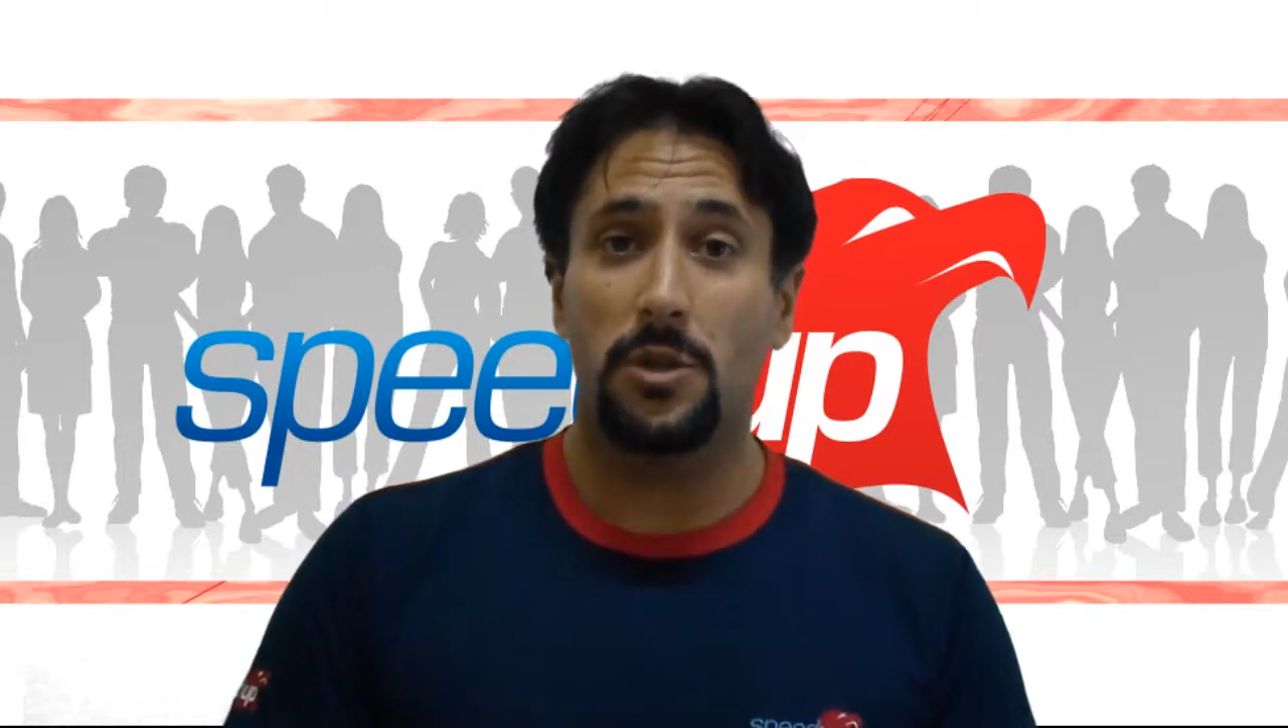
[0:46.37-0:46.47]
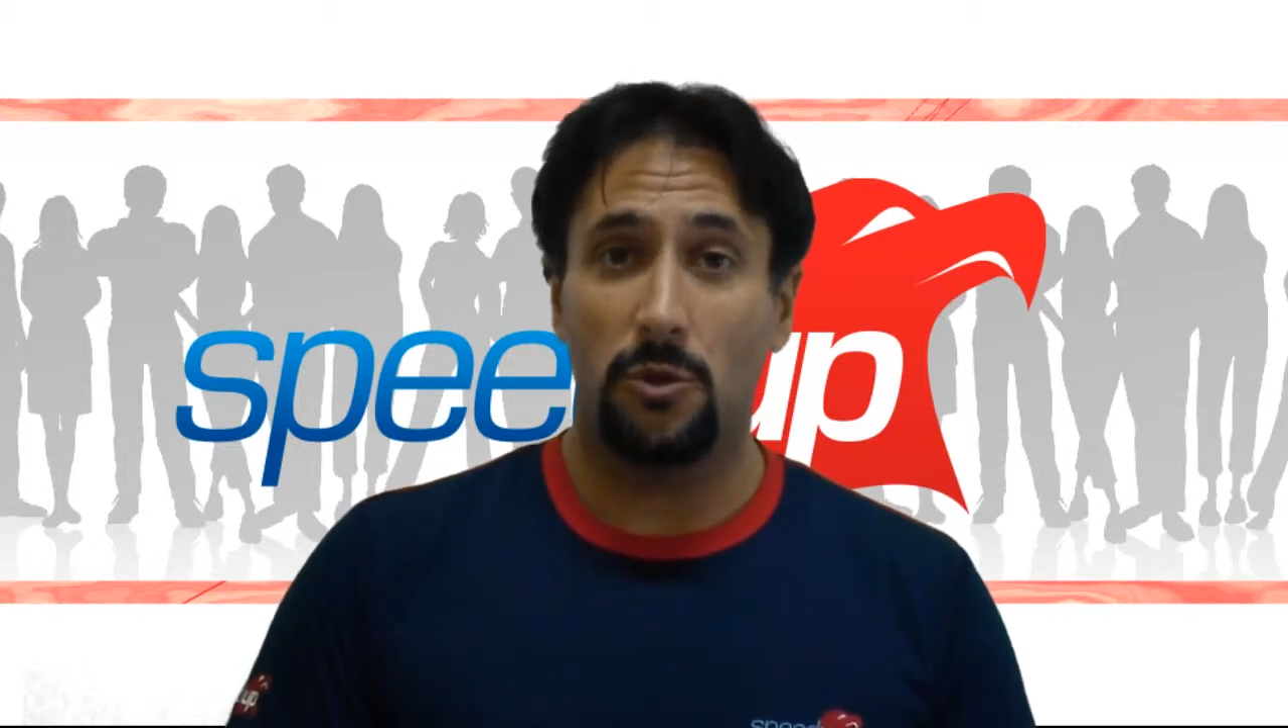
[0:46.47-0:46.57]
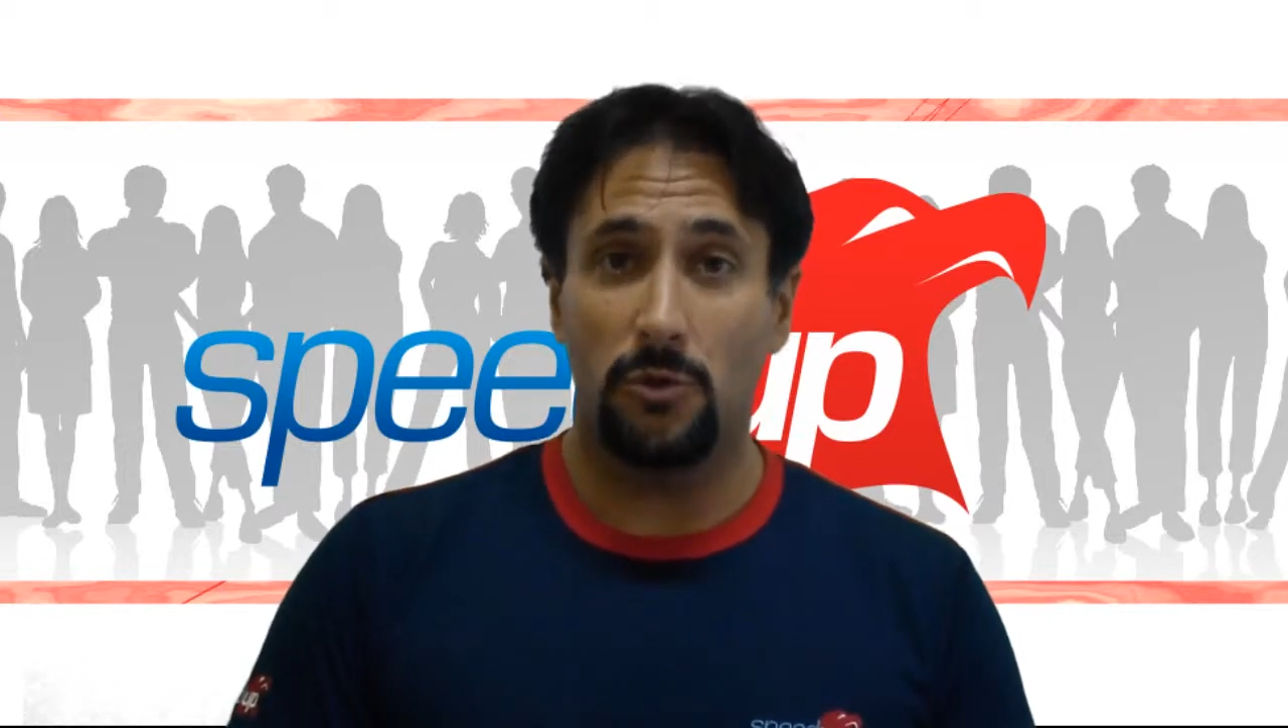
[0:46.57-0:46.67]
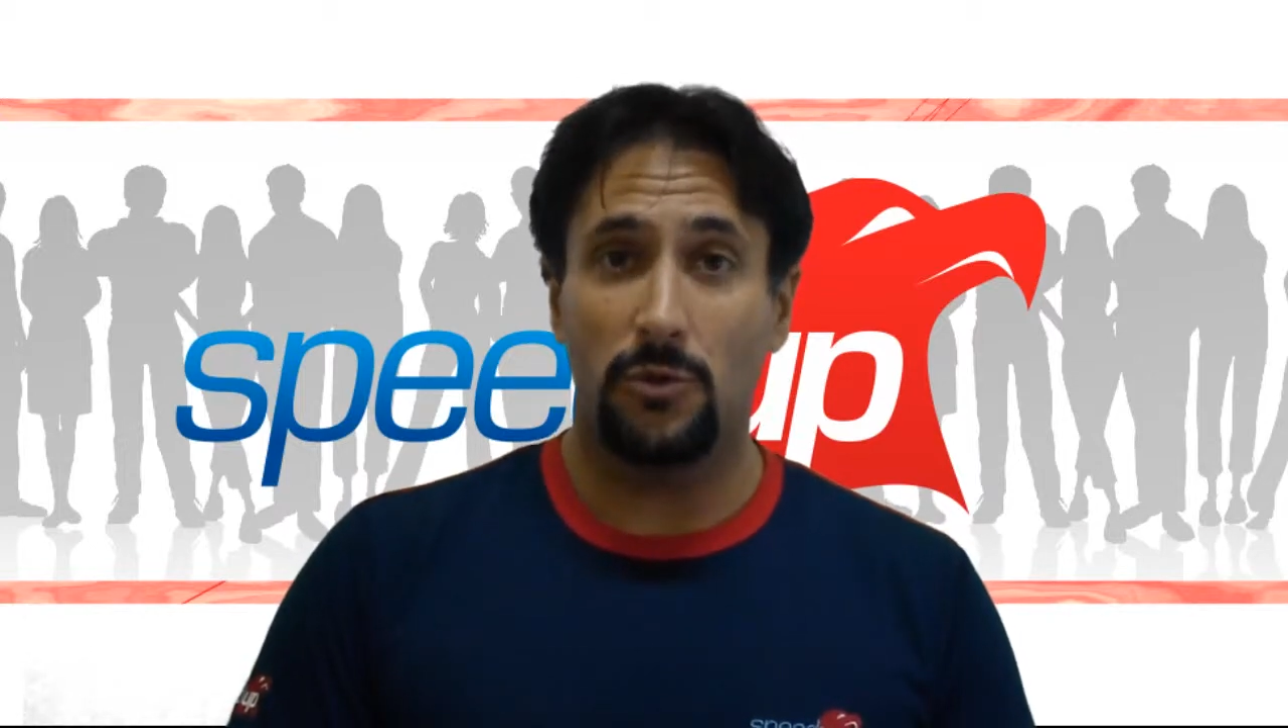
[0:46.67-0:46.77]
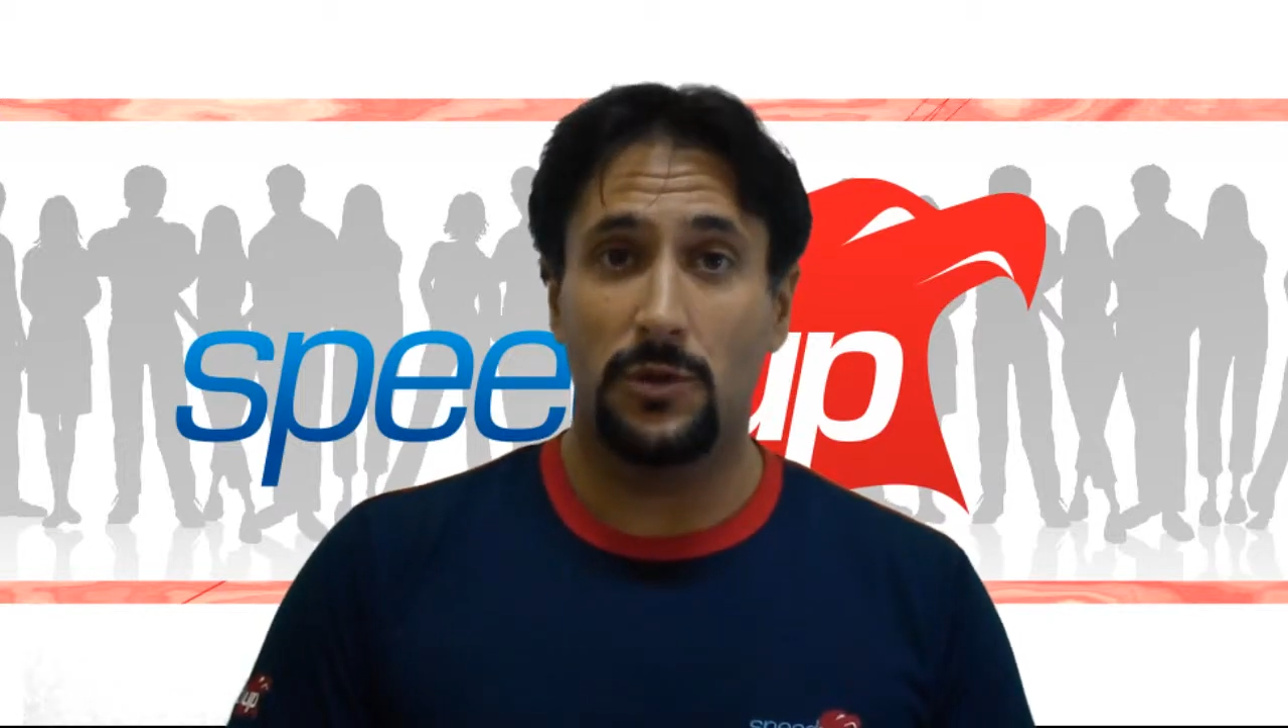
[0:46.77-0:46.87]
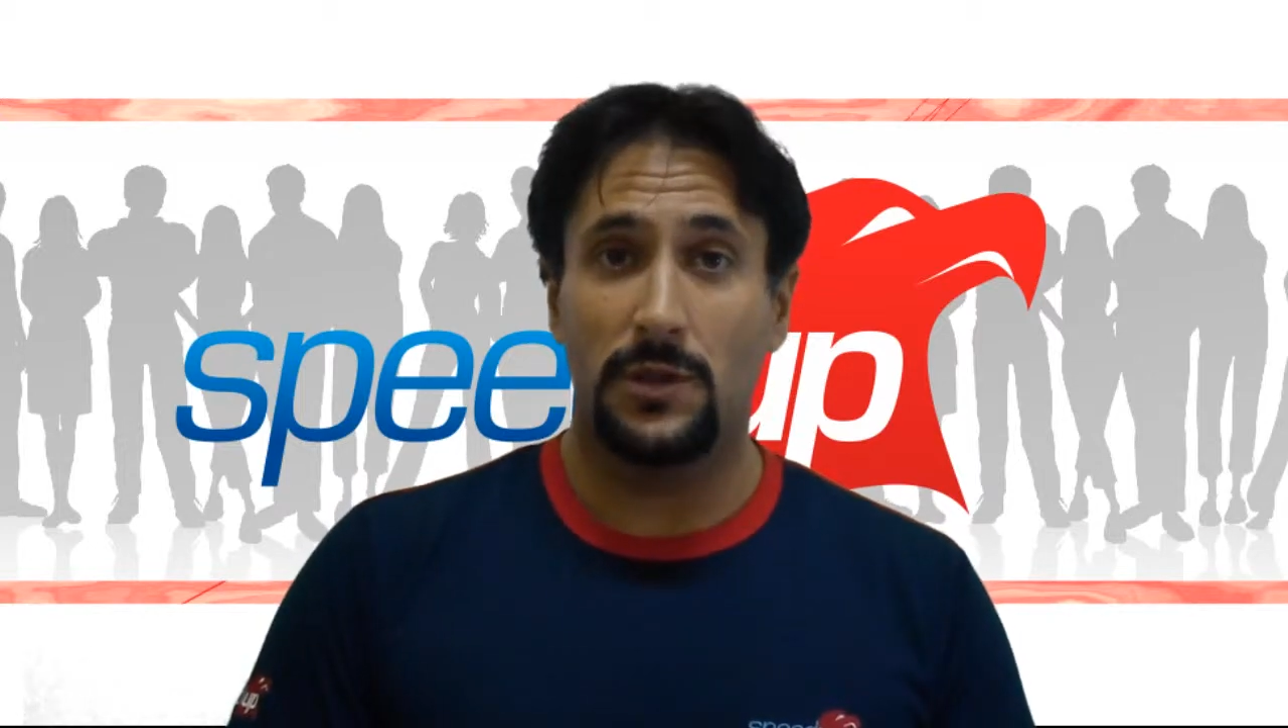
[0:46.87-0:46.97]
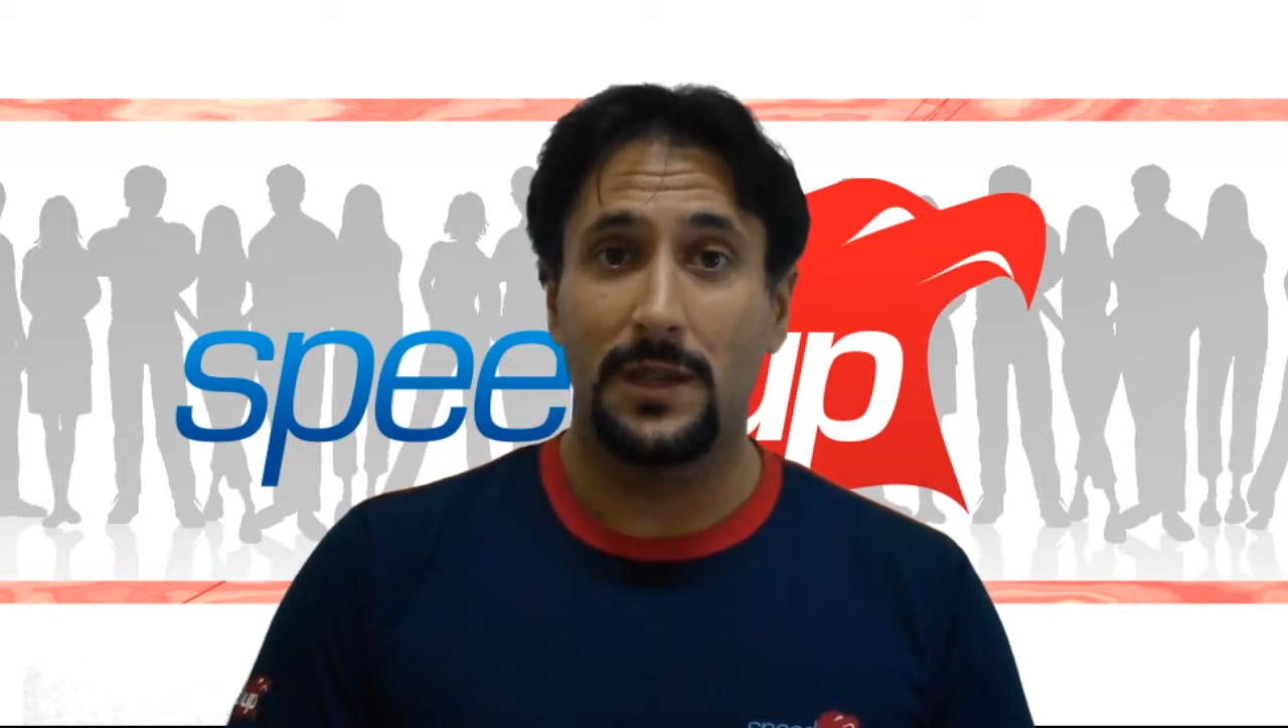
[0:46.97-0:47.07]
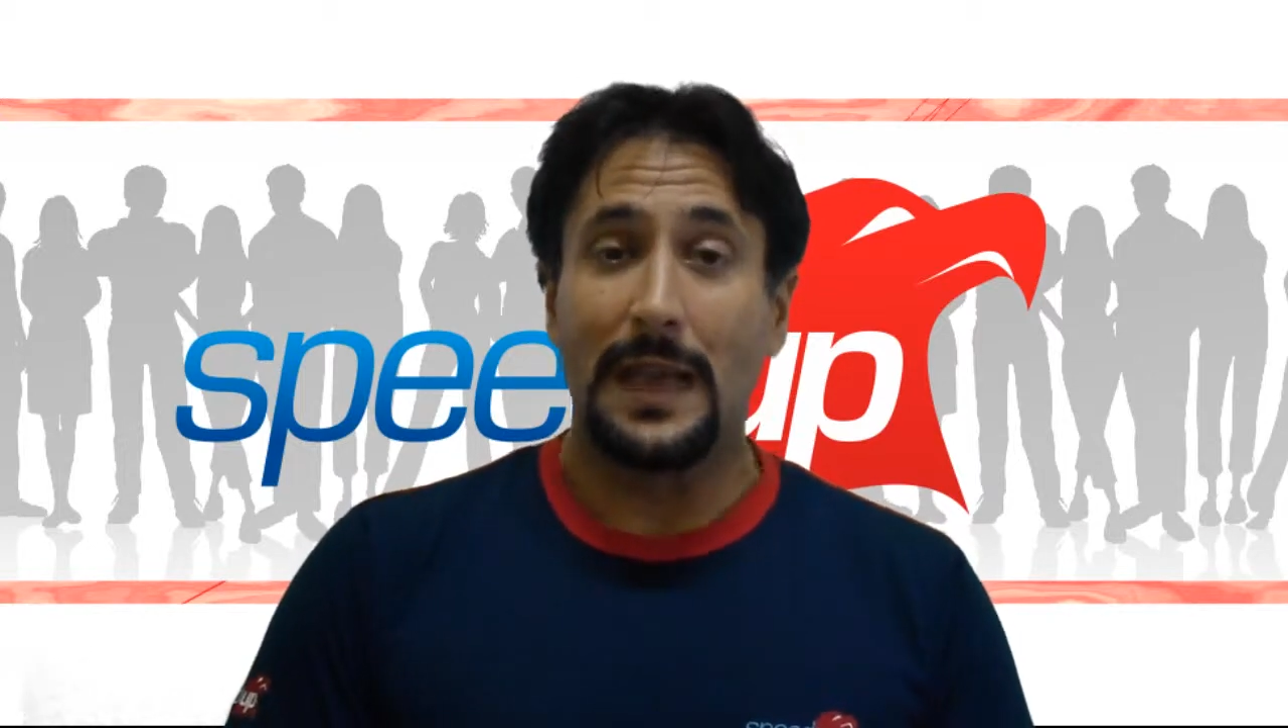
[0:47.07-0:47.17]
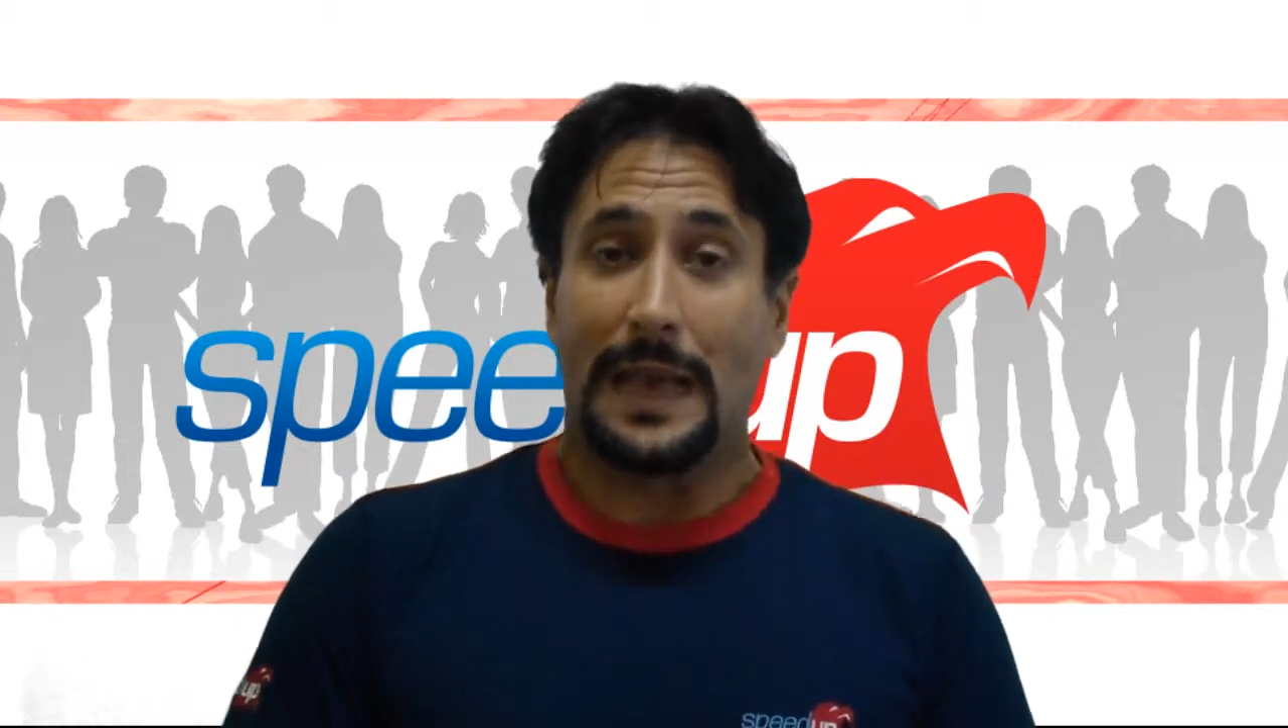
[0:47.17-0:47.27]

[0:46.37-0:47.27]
use